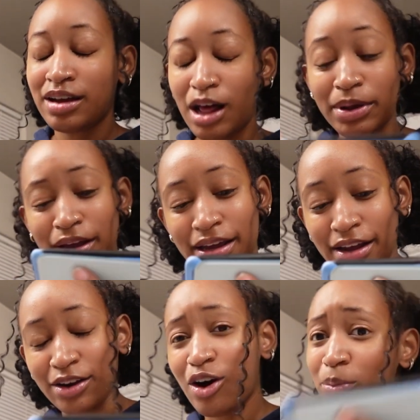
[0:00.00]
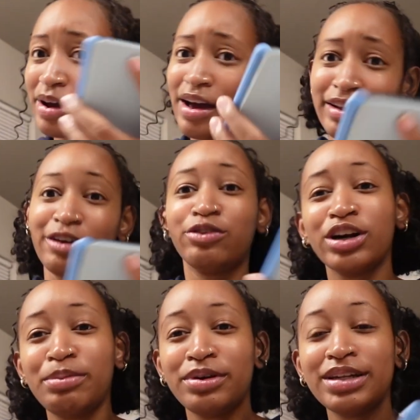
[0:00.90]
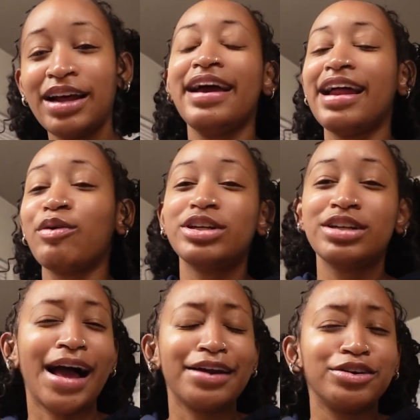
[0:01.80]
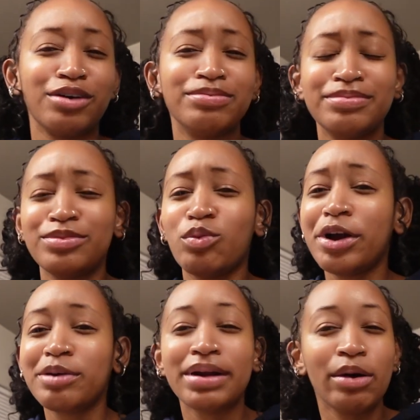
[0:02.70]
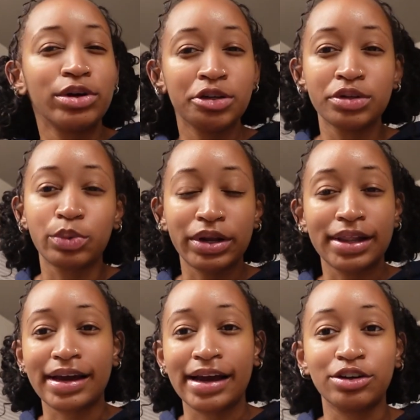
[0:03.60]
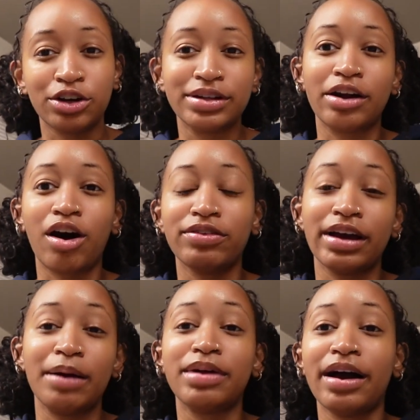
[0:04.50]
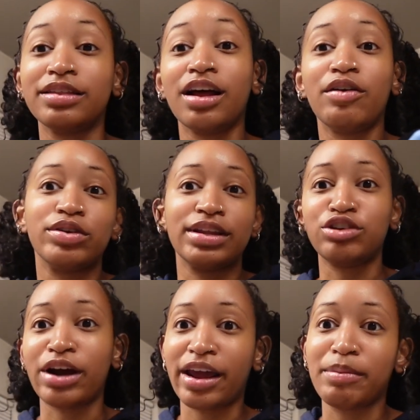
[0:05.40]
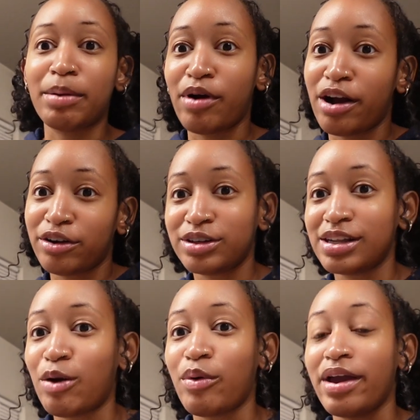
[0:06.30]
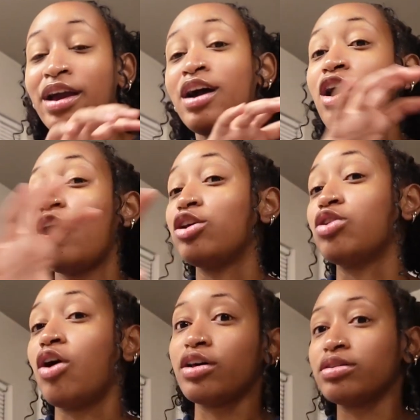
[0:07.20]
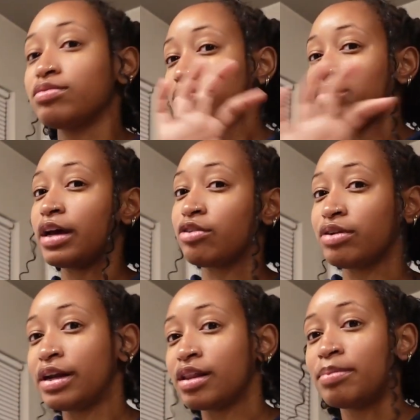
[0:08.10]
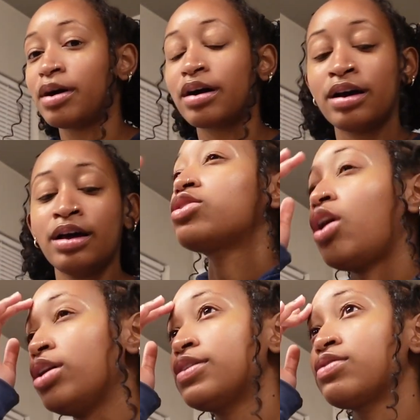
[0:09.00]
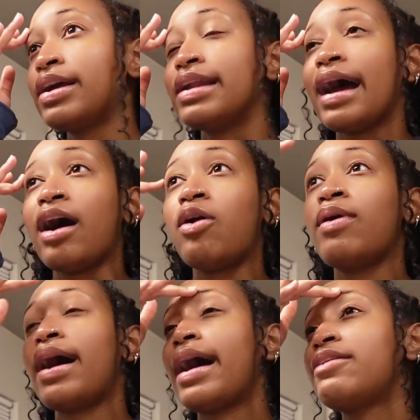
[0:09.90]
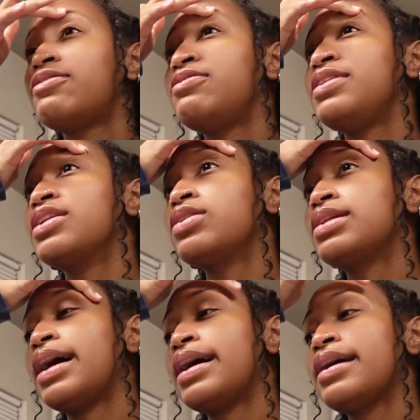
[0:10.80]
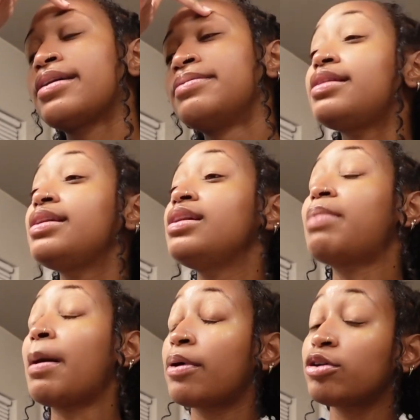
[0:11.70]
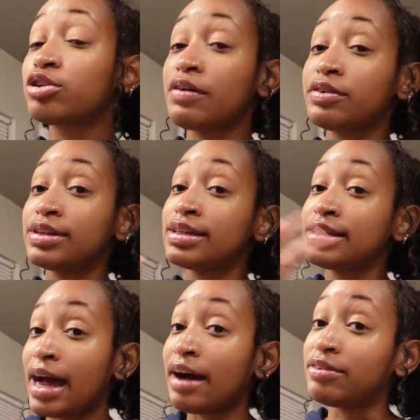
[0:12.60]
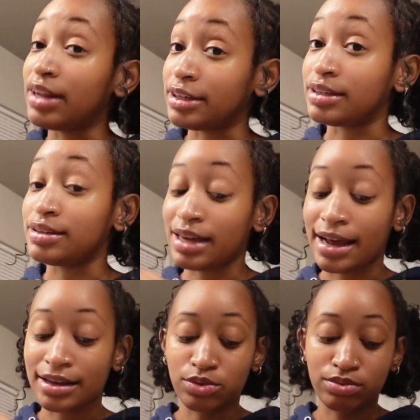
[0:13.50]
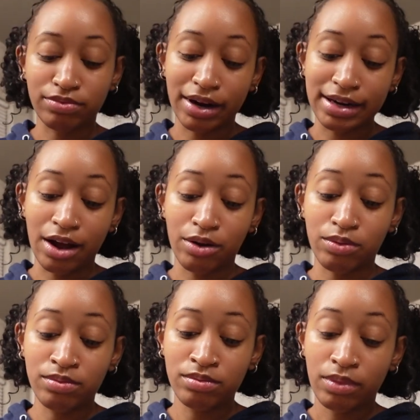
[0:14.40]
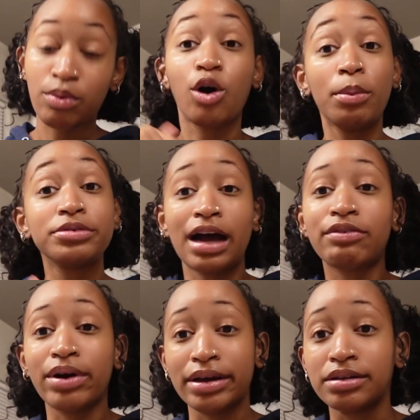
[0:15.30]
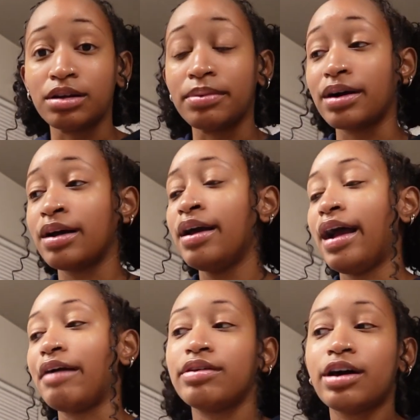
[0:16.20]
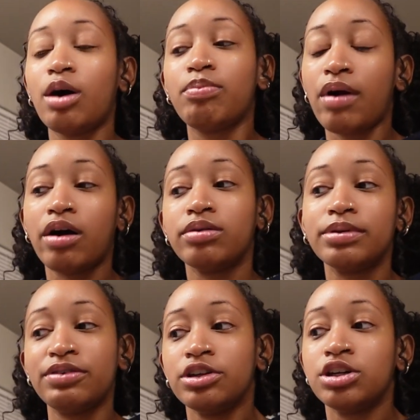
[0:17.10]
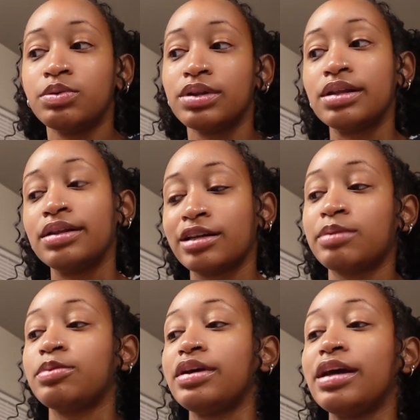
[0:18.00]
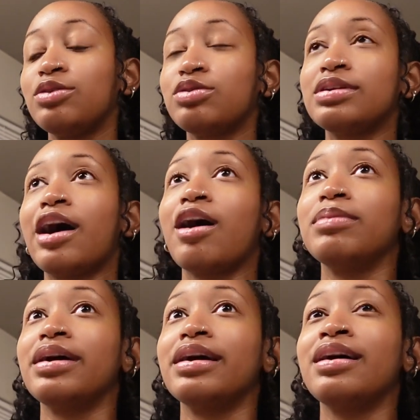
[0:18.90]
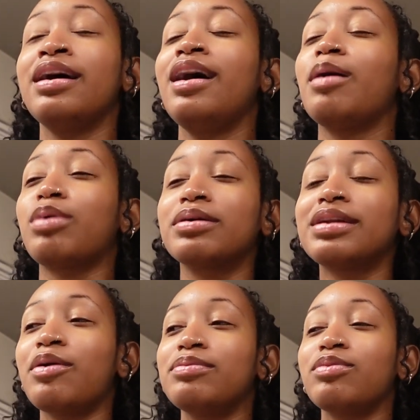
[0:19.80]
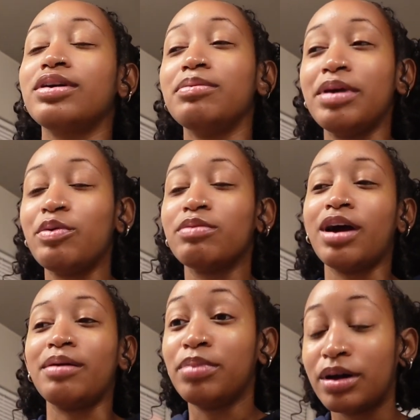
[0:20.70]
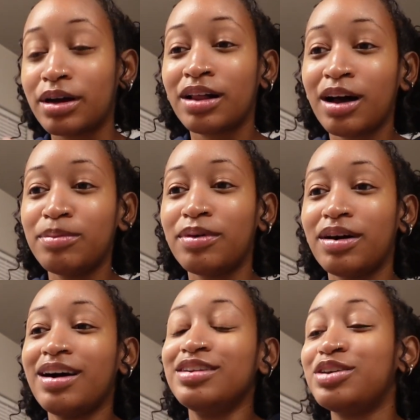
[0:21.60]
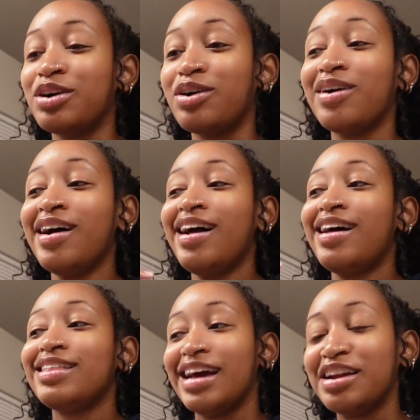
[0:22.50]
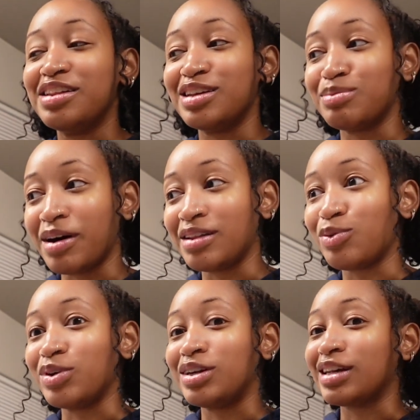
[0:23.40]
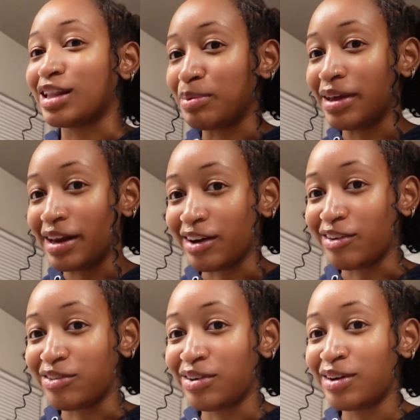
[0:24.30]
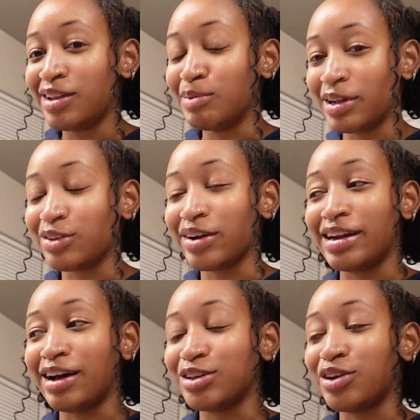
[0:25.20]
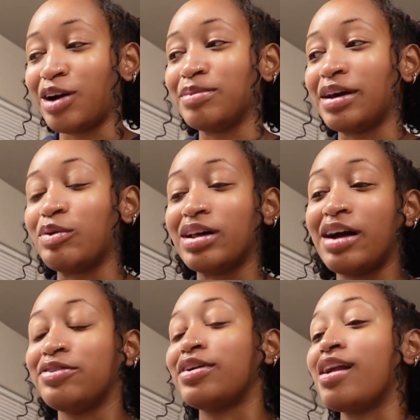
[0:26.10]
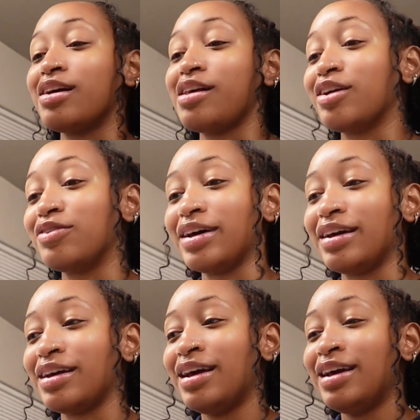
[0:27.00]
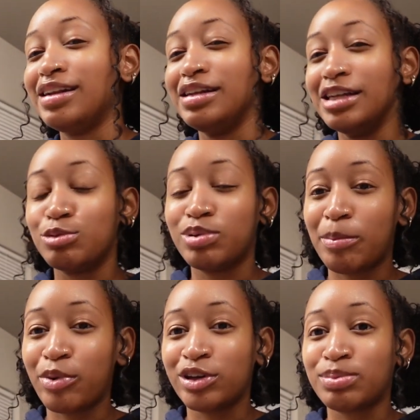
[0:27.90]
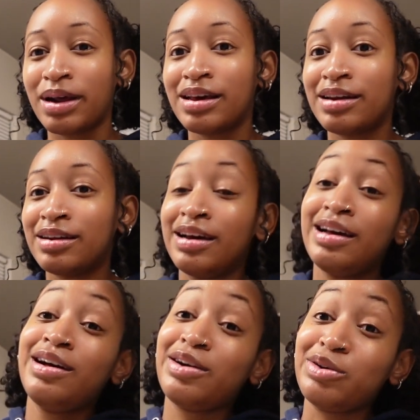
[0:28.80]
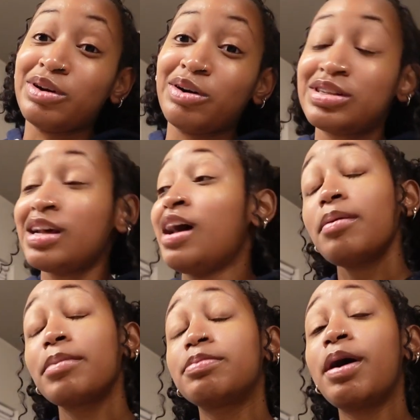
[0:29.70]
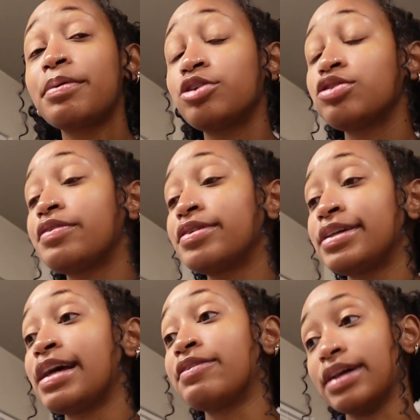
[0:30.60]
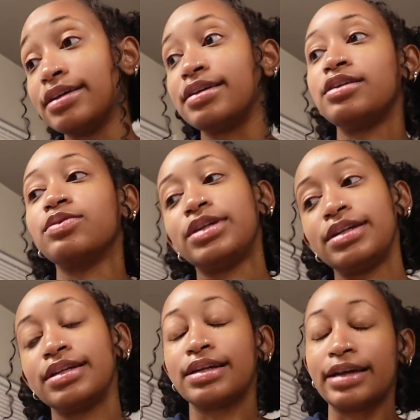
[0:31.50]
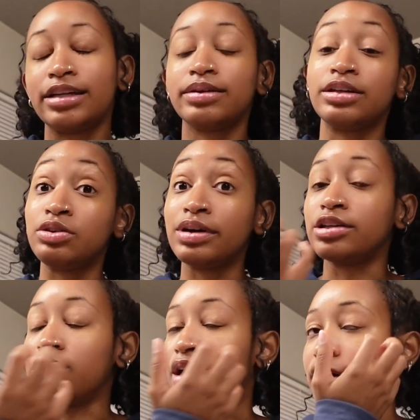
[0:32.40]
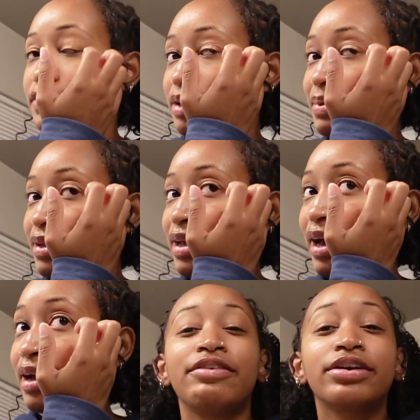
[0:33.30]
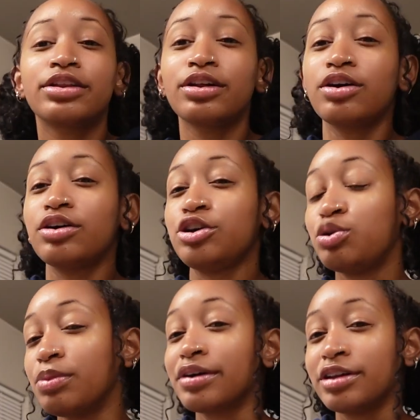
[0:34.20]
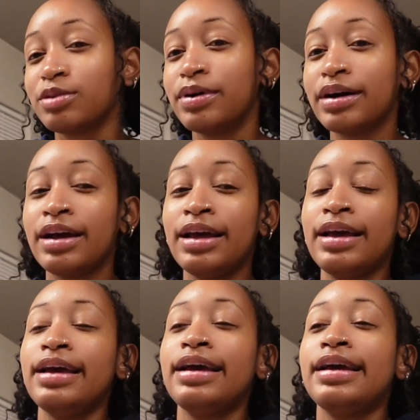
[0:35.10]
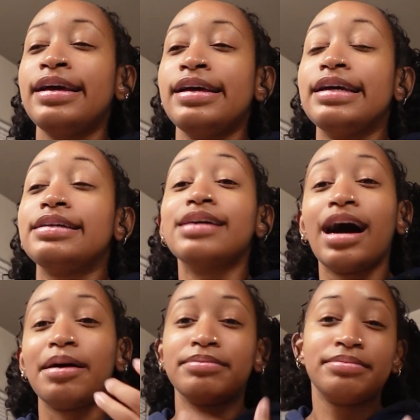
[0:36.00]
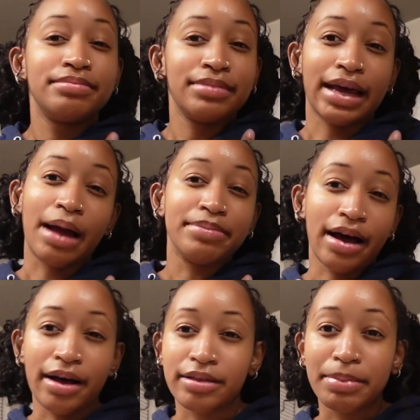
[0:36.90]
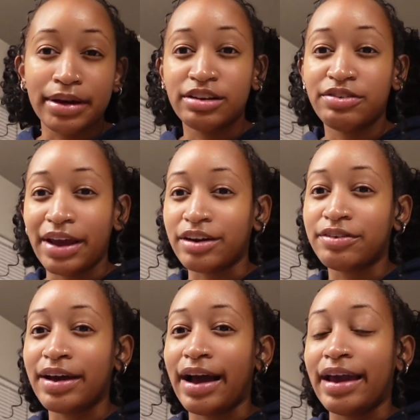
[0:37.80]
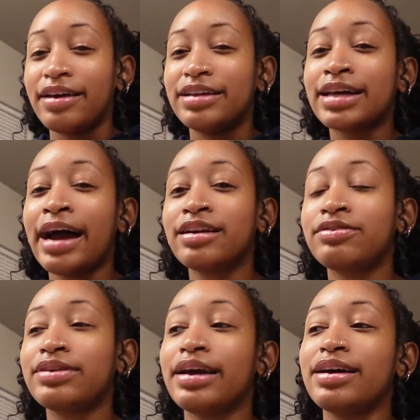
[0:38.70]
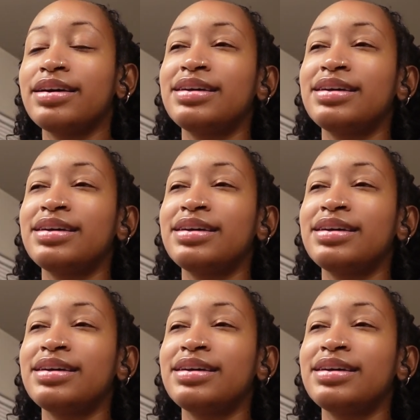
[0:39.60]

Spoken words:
I'll blink again. Oh my god, like 40%. And I wish, I don't know, weird, but I wish there was a way to like kind of turn that off. Like I'm not in love with like tracking my progress in that way along like reading the book. Thoughts right now, I feel like the pop culture references have lessened as right now we're almost halfway into the book. I feel like I'll probably finish it within the next couple of days, which now I'm like, I'm probably not going to meet with my book club until the end of this month, which is like the beginning of the month right now. So I'm like, well, I've forgotten a lot of like niche plot points by then. Who knows? But the pop culture references have lessened, which is like nice because you guys know how I feel about that. I feel like the humor in this book is not like I'm not the biggest fan of it. It's kind of like